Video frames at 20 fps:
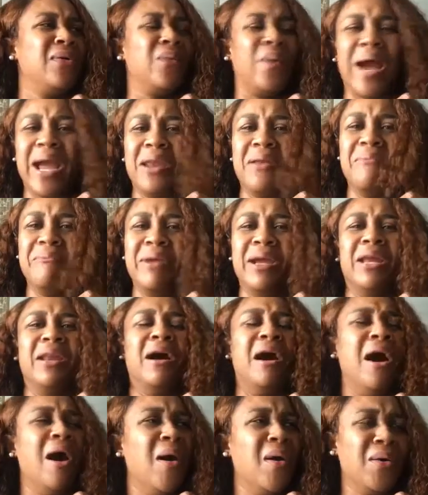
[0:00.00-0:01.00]
Wait a
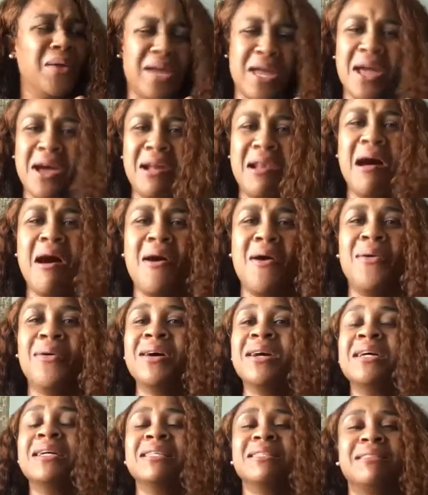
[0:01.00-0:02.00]
minute, hold the hell on.
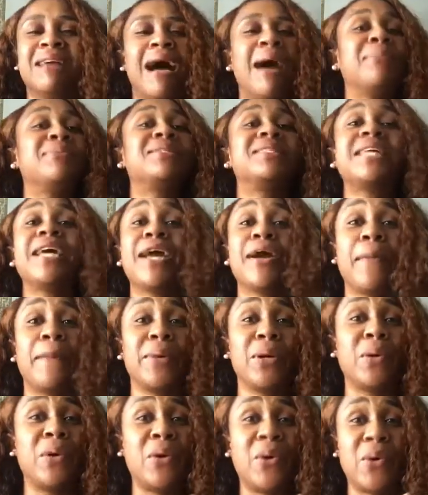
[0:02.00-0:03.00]
So I'm still
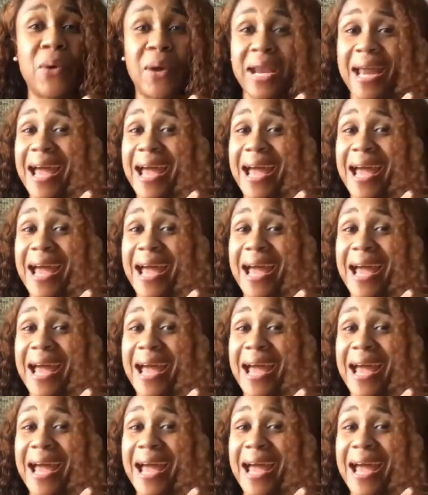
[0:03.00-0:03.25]
boohooing.